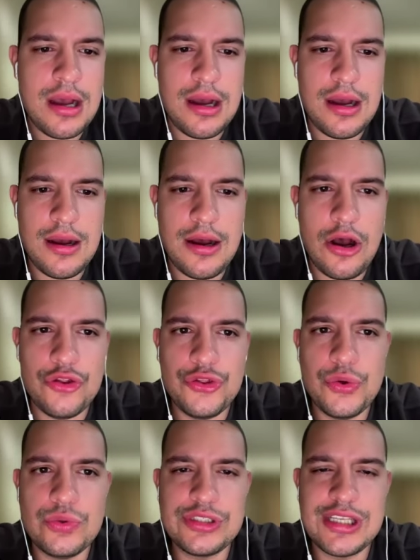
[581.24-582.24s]
on
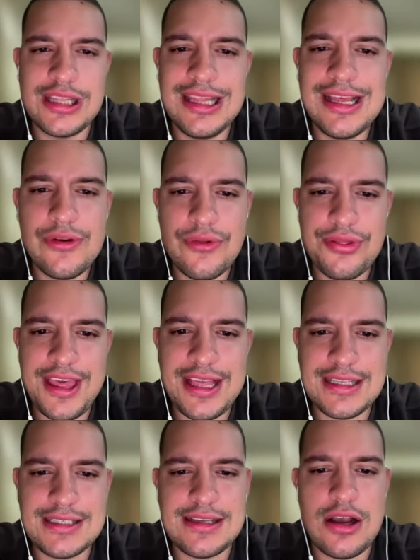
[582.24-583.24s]
those little
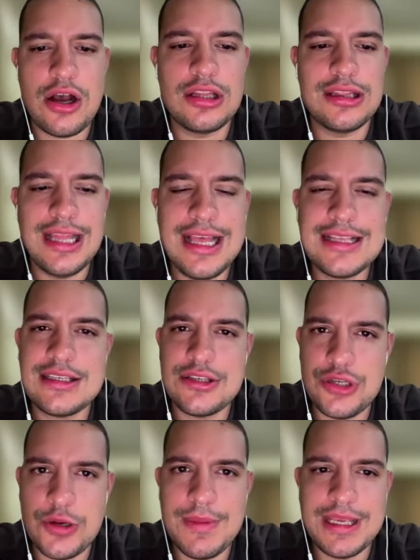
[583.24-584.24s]
things unless
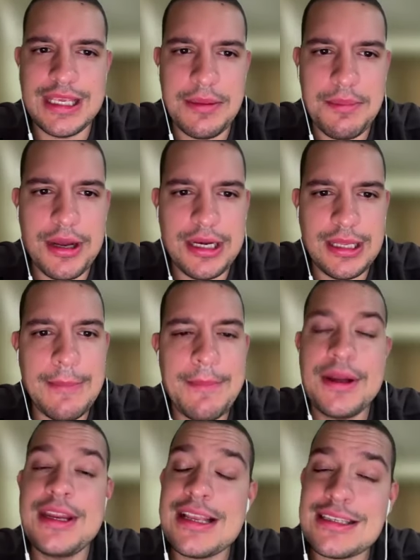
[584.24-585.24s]
you're making money.
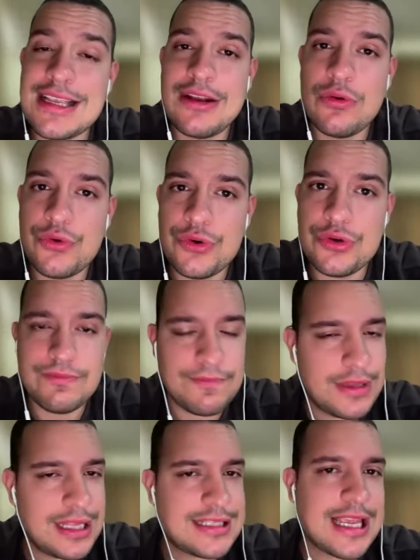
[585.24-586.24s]
But yes, in order,
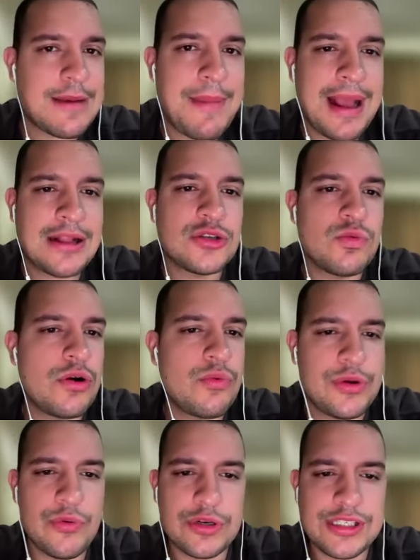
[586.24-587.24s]
let's get back to what
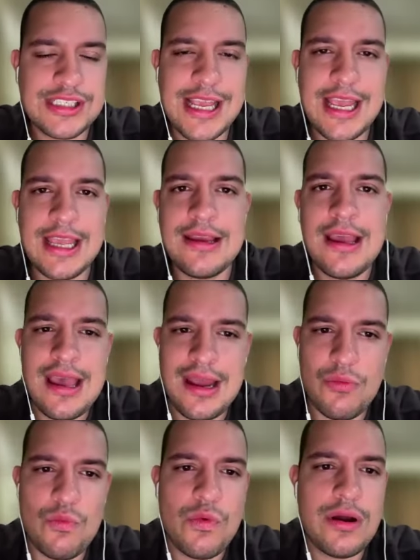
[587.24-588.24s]
we were saying
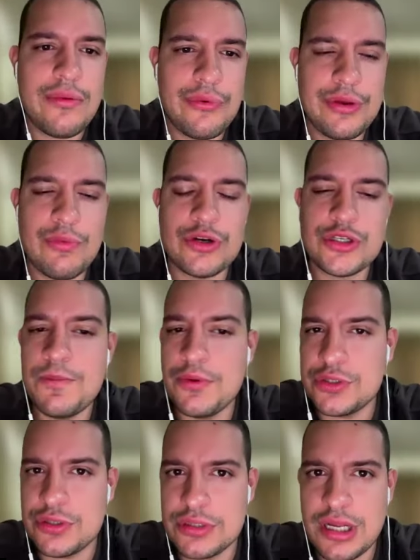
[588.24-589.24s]
and what we were
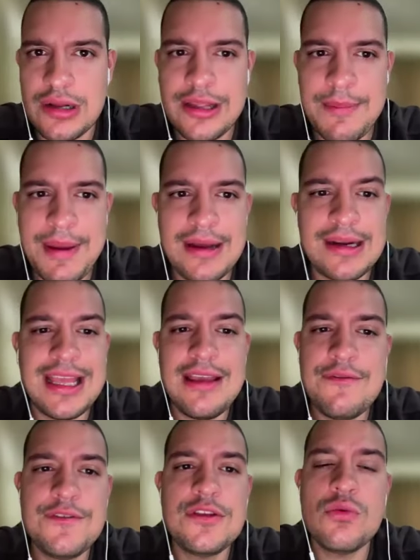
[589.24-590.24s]
supposed to talk about.
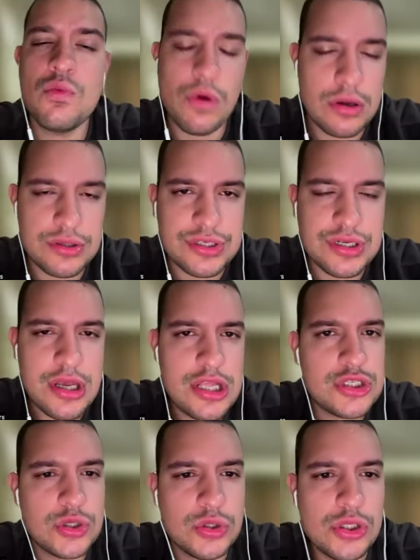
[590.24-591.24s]
If you want
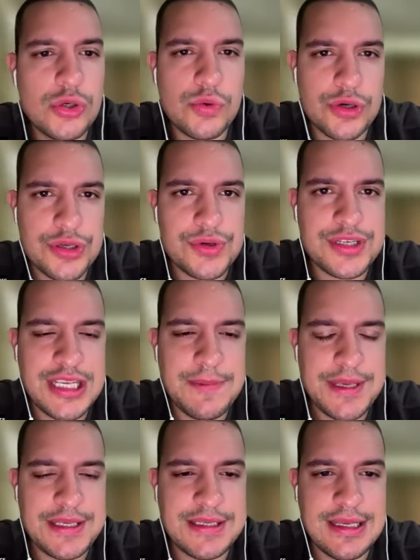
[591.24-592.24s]
to lower your
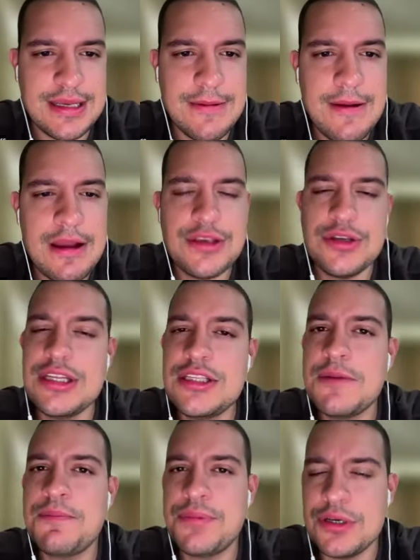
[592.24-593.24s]
CPC, you
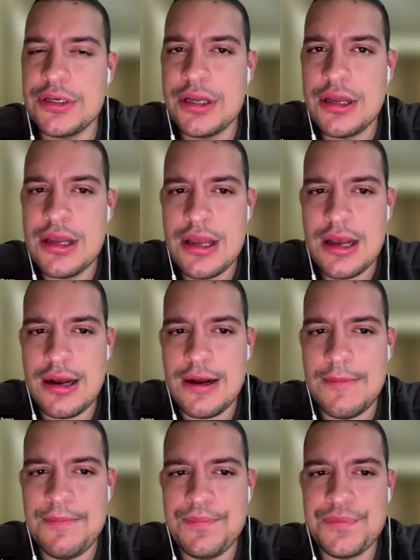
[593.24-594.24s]
need to put
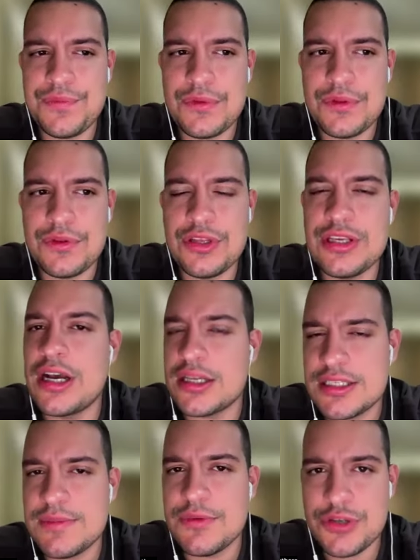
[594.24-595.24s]
the
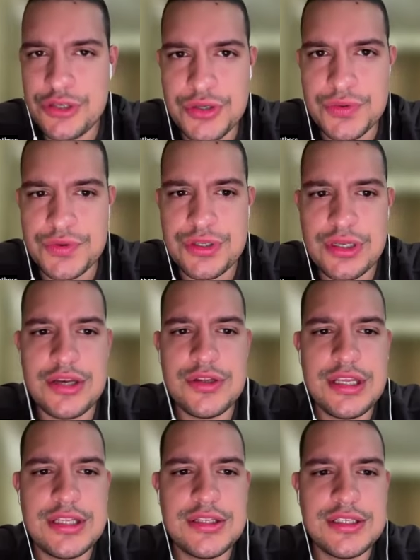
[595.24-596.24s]
customer's shoes, and
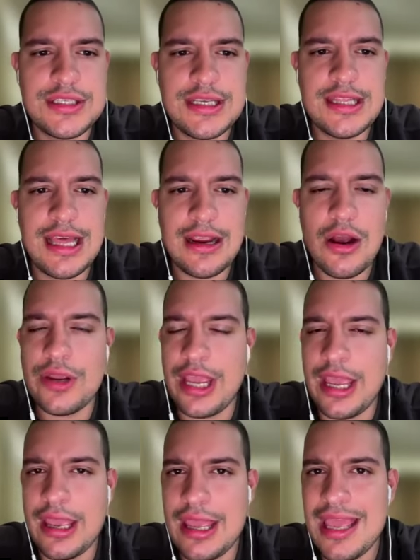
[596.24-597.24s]
you need to see like,
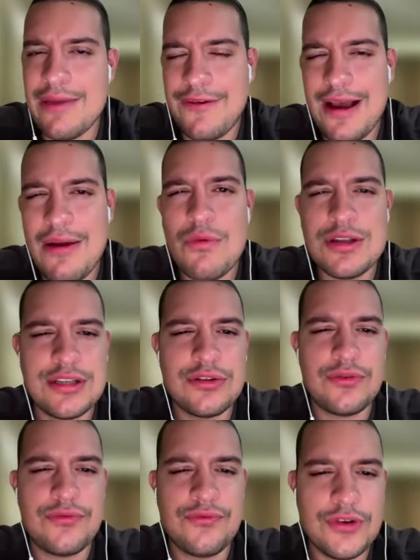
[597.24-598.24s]
okay, if I was in
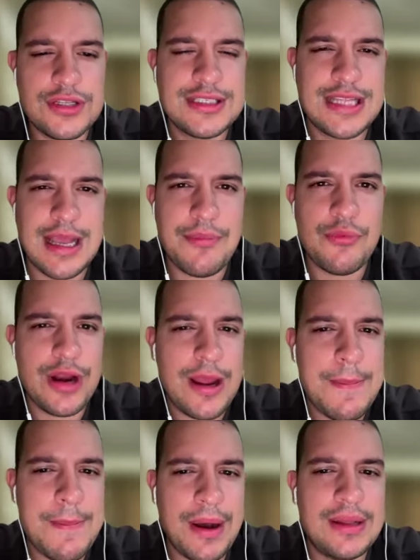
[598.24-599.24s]
their footstep, would
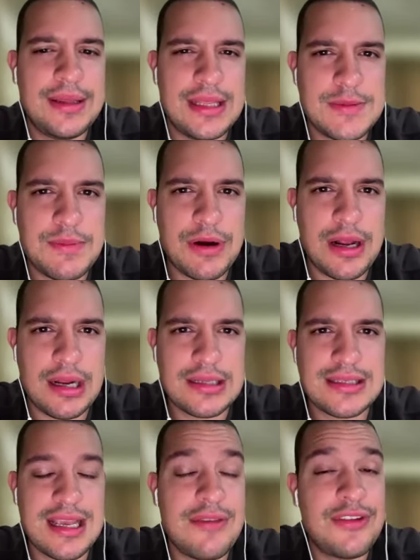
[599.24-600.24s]
I buy this
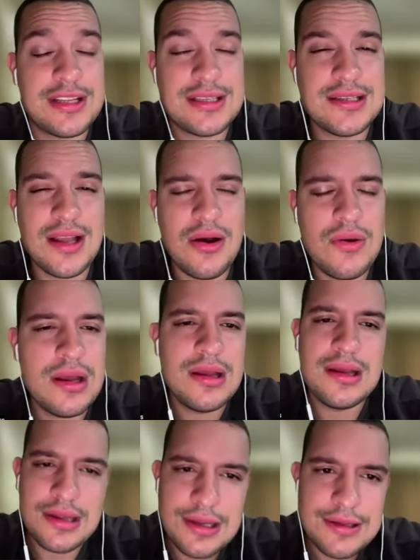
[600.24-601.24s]
product? If it's no,
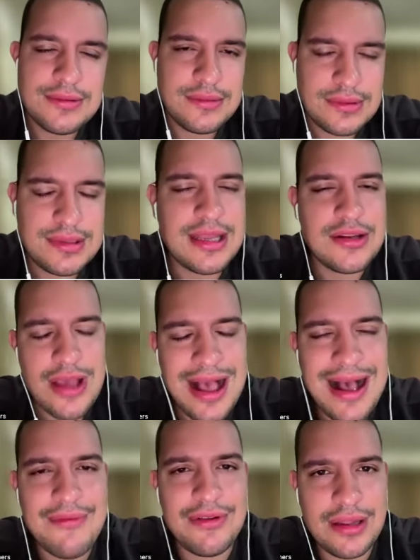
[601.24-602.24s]
then you
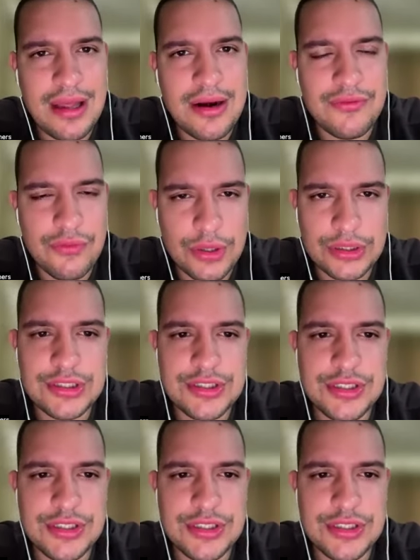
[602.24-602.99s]
have a lot of work to